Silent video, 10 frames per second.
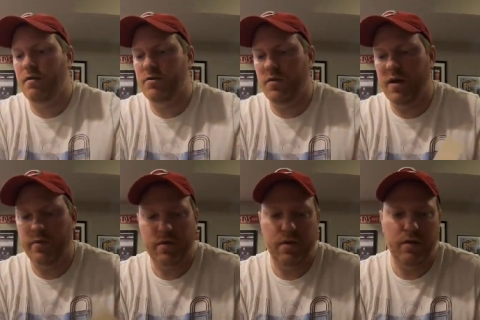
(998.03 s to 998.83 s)
I don't do a lot
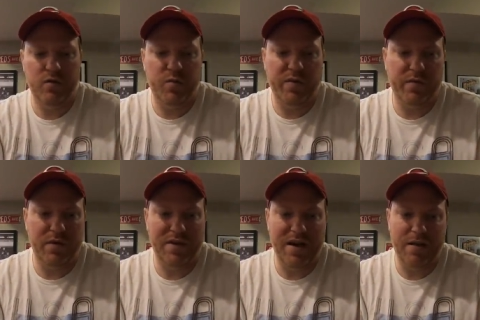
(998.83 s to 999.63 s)
with clothes, but for a
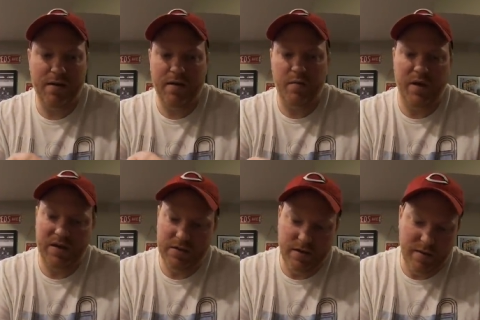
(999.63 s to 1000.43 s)
dollar I can
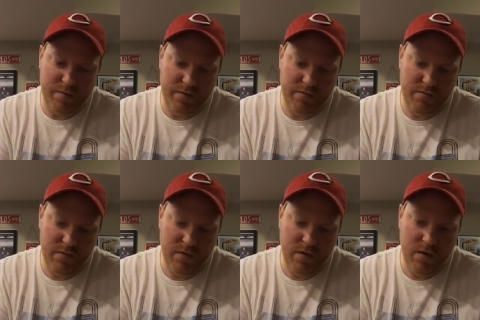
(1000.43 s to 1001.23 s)
pass it up.
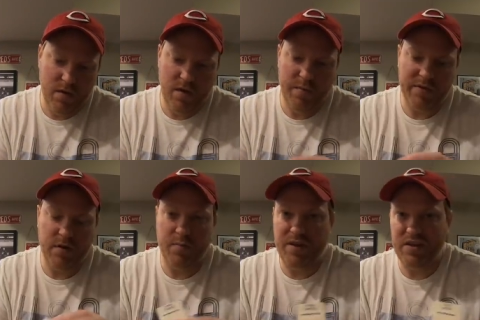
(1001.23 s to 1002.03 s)

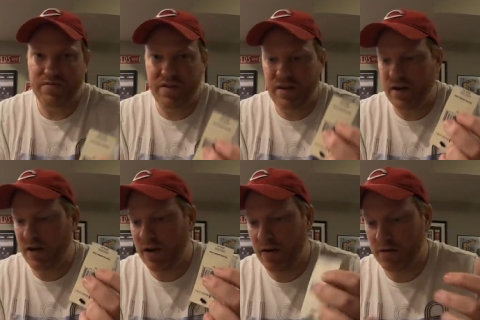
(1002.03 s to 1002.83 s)
MSRP is
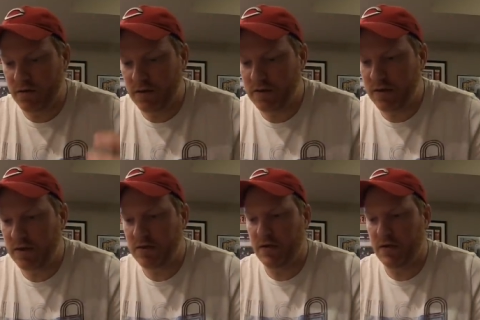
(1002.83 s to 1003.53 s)
$59 on these things,